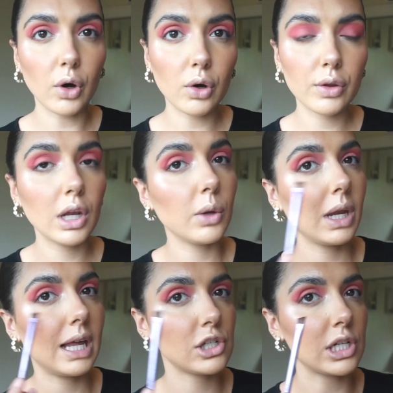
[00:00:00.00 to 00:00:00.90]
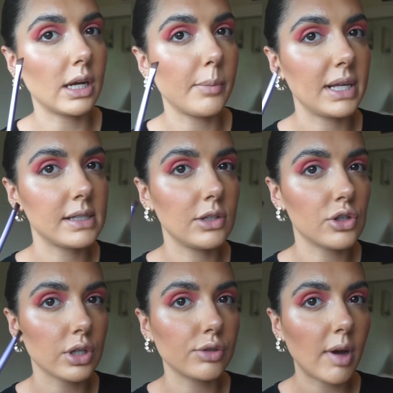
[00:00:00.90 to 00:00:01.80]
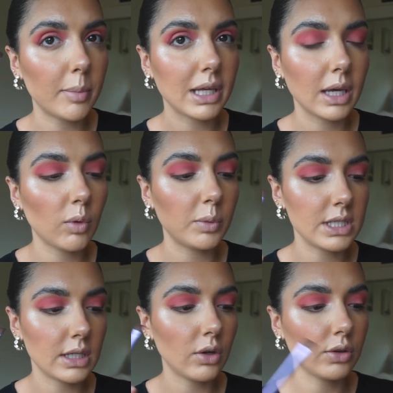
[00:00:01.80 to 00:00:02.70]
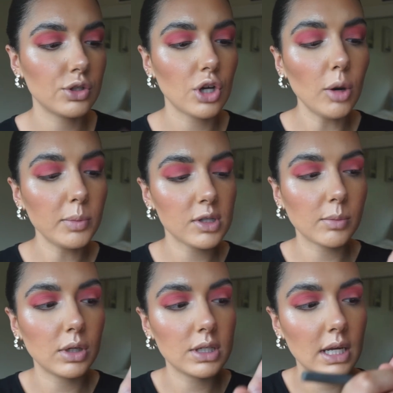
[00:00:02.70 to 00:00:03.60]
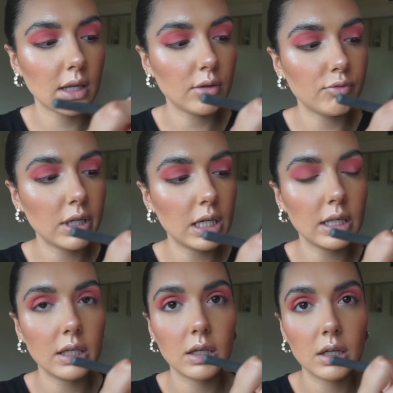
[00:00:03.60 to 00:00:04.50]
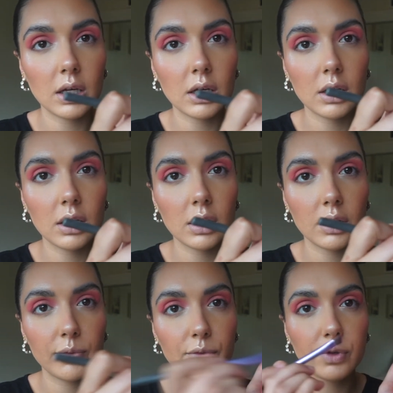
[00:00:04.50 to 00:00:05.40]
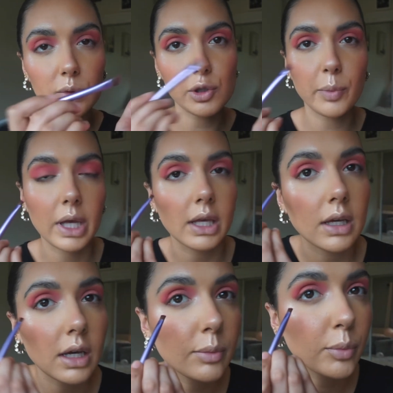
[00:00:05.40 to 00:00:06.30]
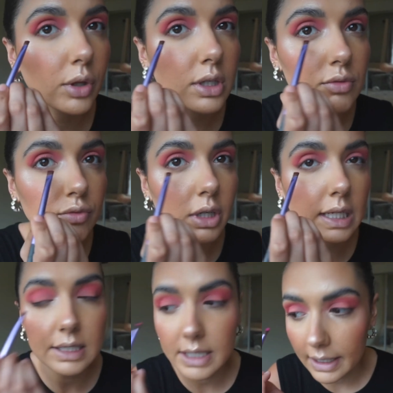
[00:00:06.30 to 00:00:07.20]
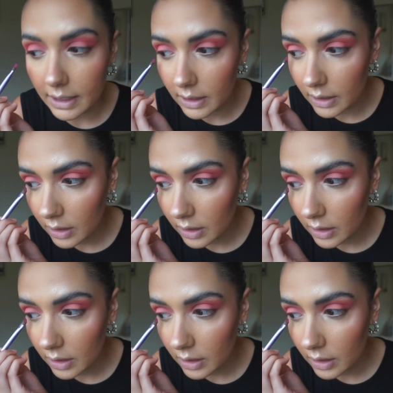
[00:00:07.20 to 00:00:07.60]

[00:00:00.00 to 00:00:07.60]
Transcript: the lower lash line, I'm basically just going to replicate what we did on the top. So I'm going to take the really fuchsia pink and put this really tightly